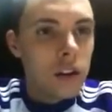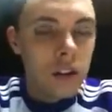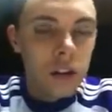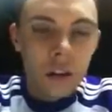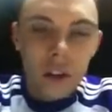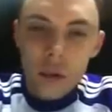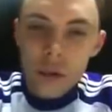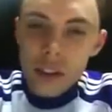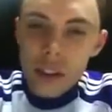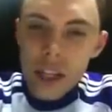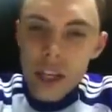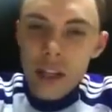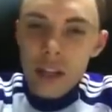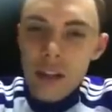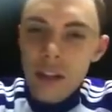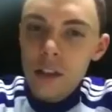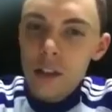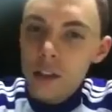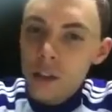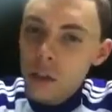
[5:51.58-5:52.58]
so
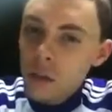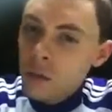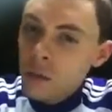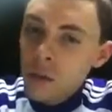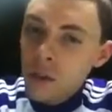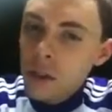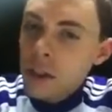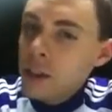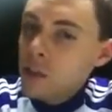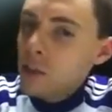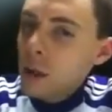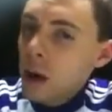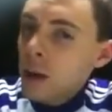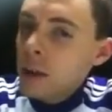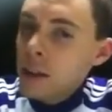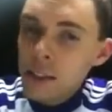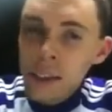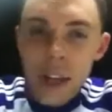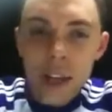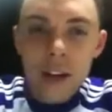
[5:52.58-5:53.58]
soon is
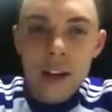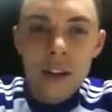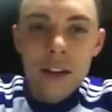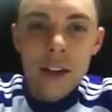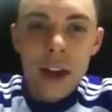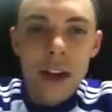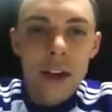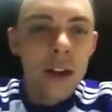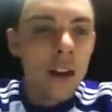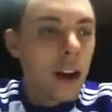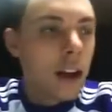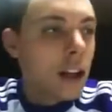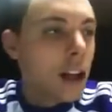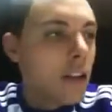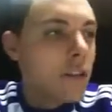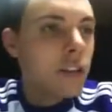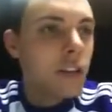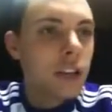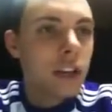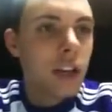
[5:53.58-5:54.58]
probably 10 years later,
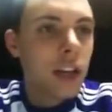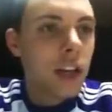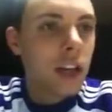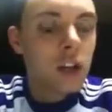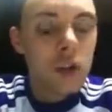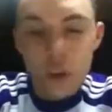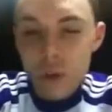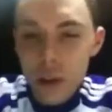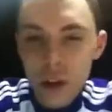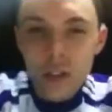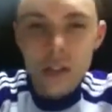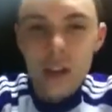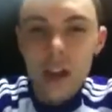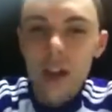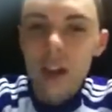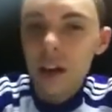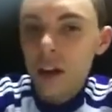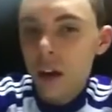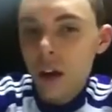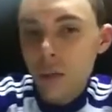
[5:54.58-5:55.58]
11 years later, 20 years
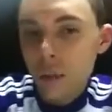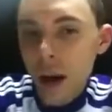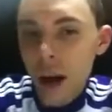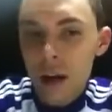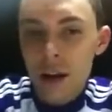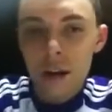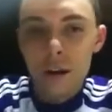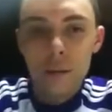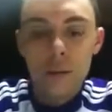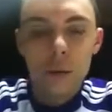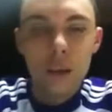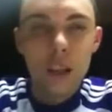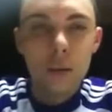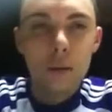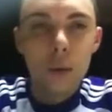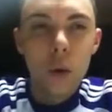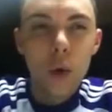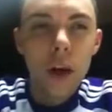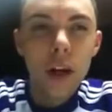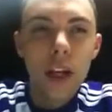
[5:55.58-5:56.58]
later, it don't matter. But the
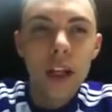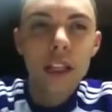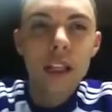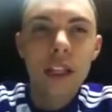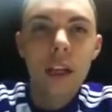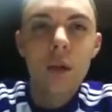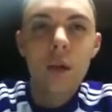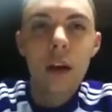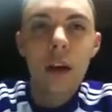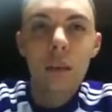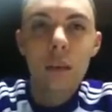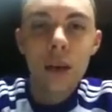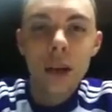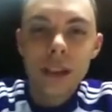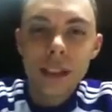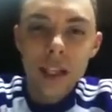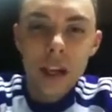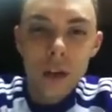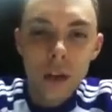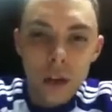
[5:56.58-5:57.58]
point is, he wanted me
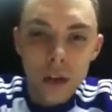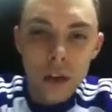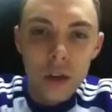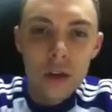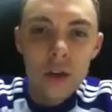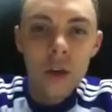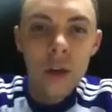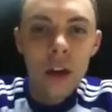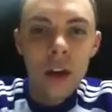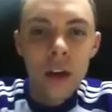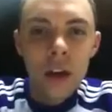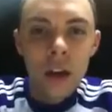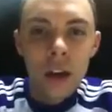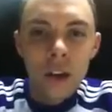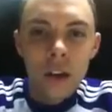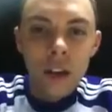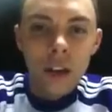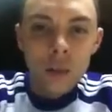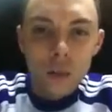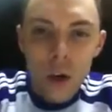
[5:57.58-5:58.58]
to tell you
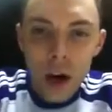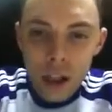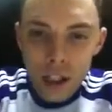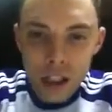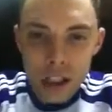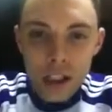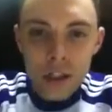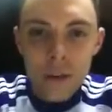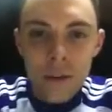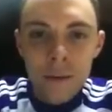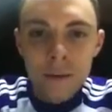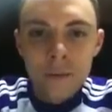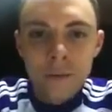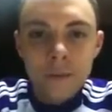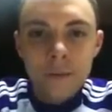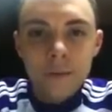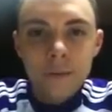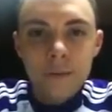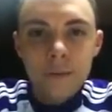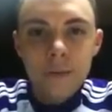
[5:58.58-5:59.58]
that's watching
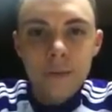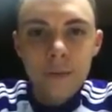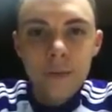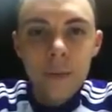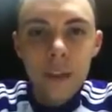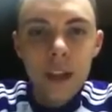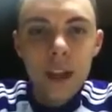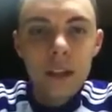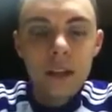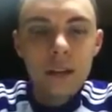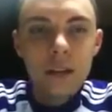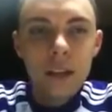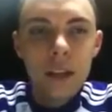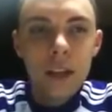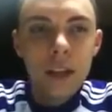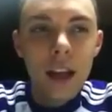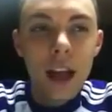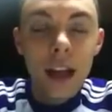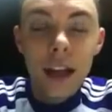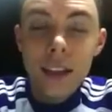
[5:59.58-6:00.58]

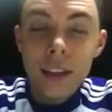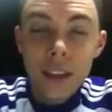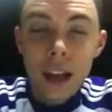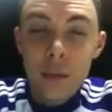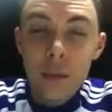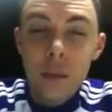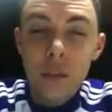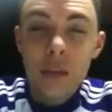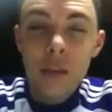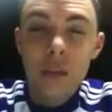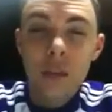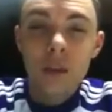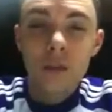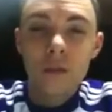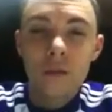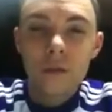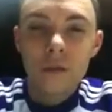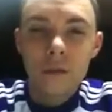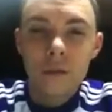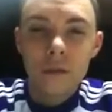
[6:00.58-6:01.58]
that he's coming soon.
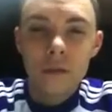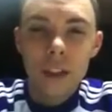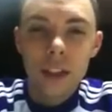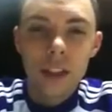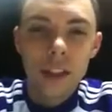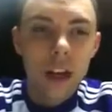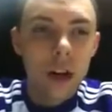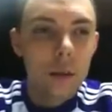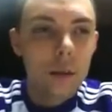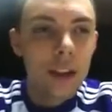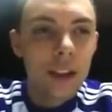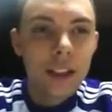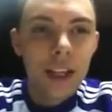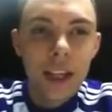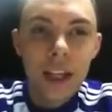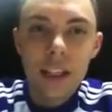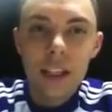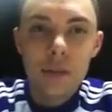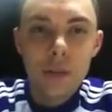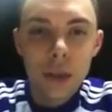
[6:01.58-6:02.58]
He's coming to
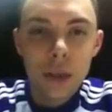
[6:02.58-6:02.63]
take his